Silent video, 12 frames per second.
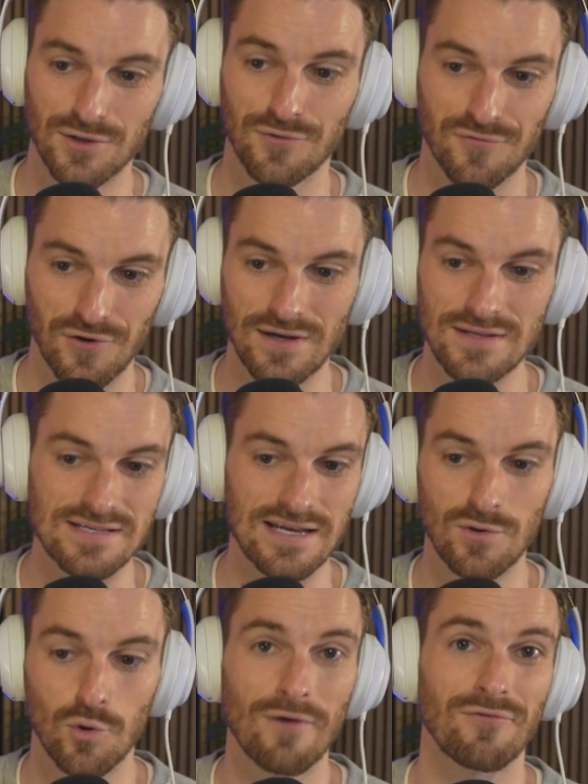your friends
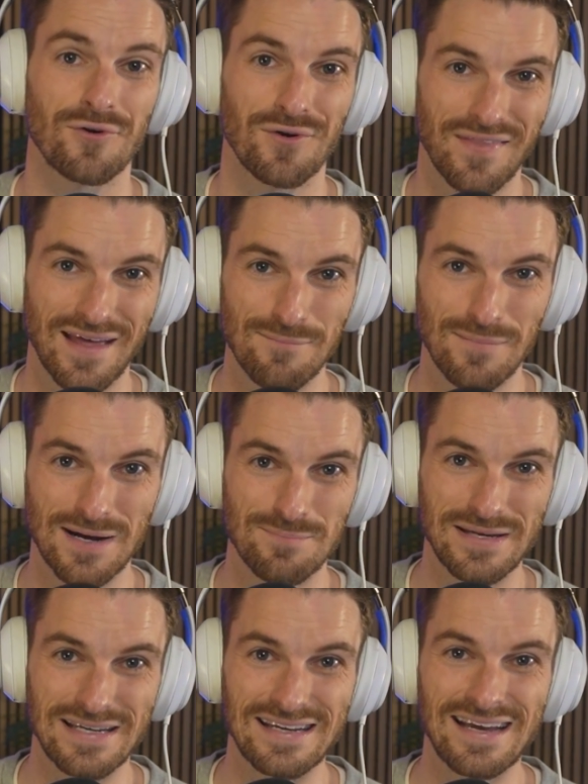and whoever that might
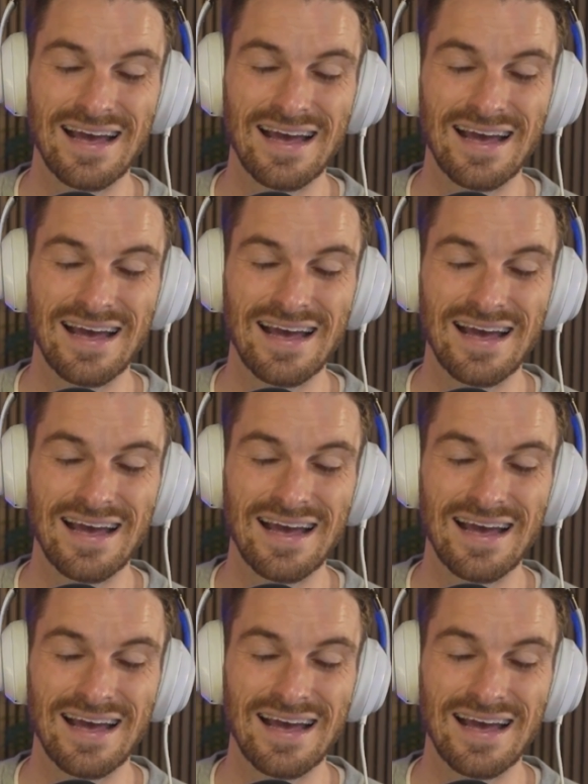be.